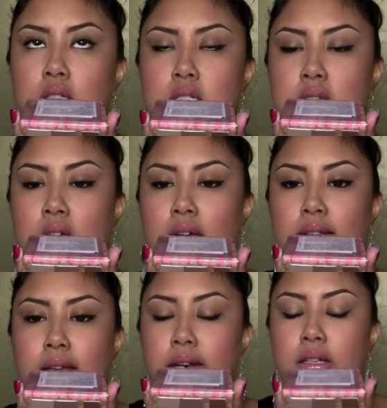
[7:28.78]
just like a
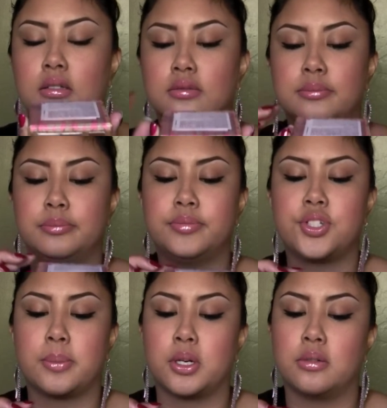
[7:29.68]
highlighting
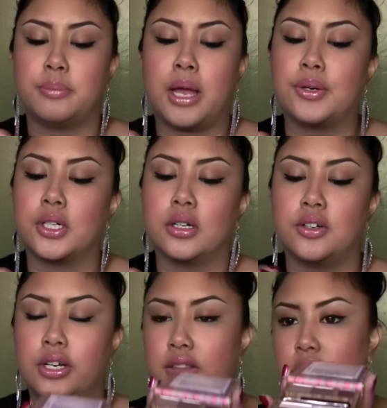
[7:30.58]
shimmer powder
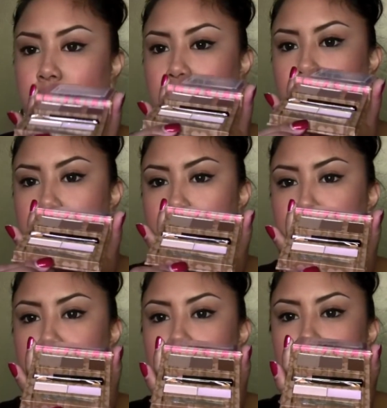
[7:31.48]
underneath. And then it
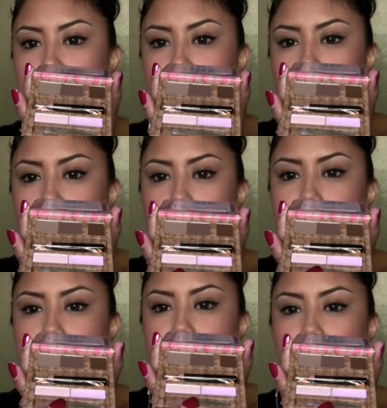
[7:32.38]
also
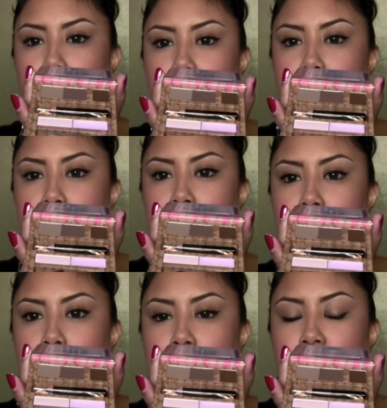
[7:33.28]
comes with like one of the
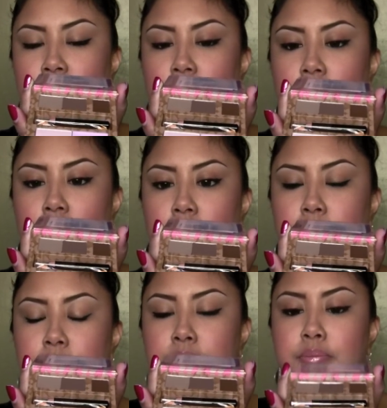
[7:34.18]
mini Benefit
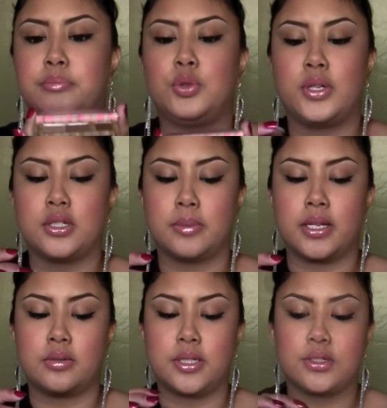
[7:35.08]
tweezer
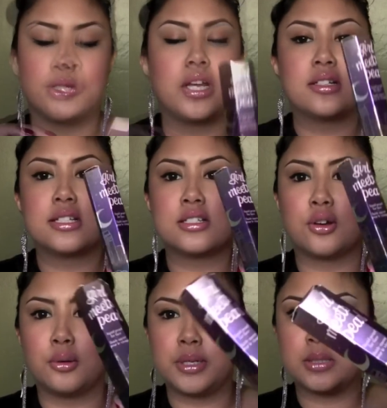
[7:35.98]
man tweezers. Next is
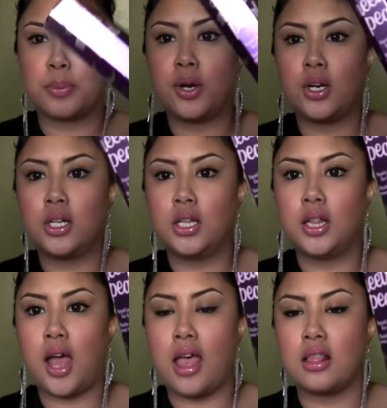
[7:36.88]
Girl Meets
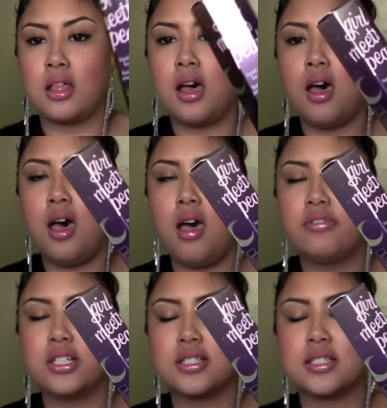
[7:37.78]
Pearl. I
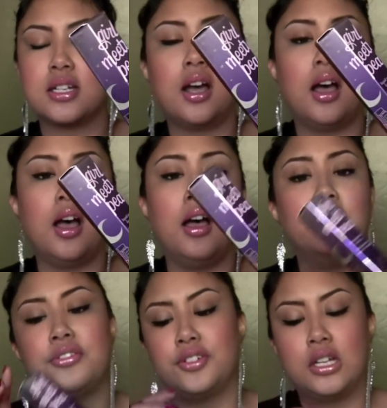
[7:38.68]
love this
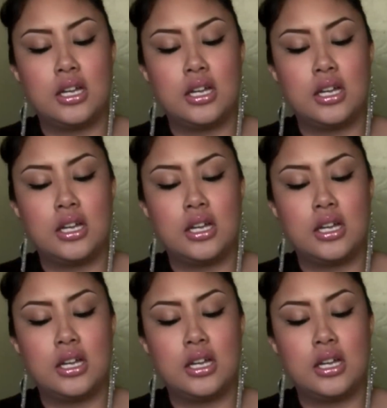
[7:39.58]
stuff.